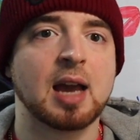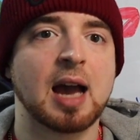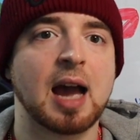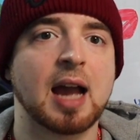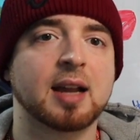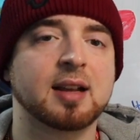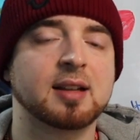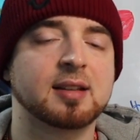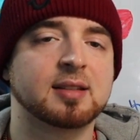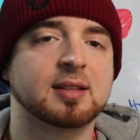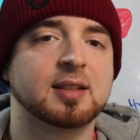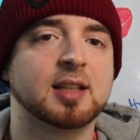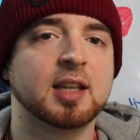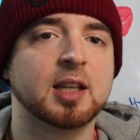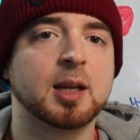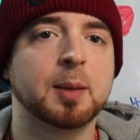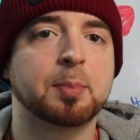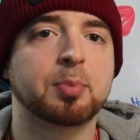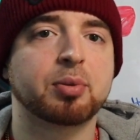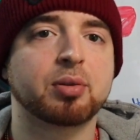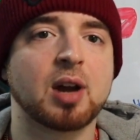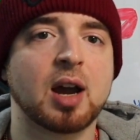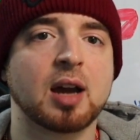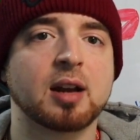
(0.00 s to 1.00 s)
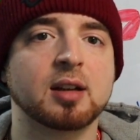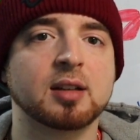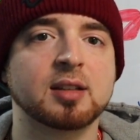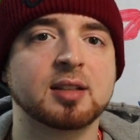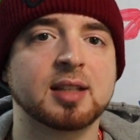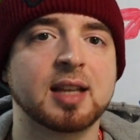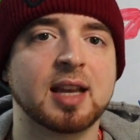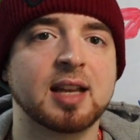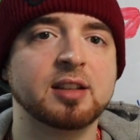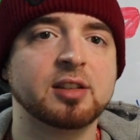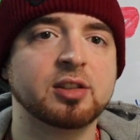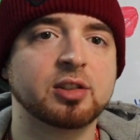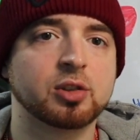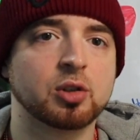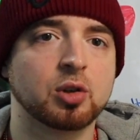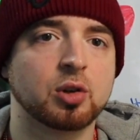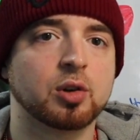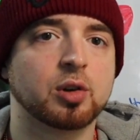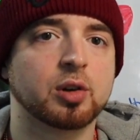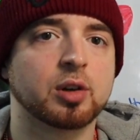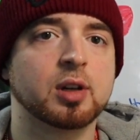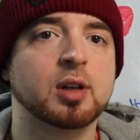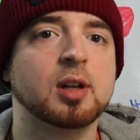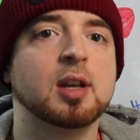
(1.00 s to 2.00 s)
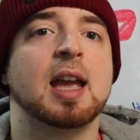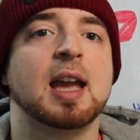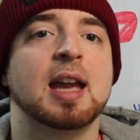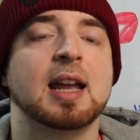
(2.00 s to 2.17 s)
I could see the products in store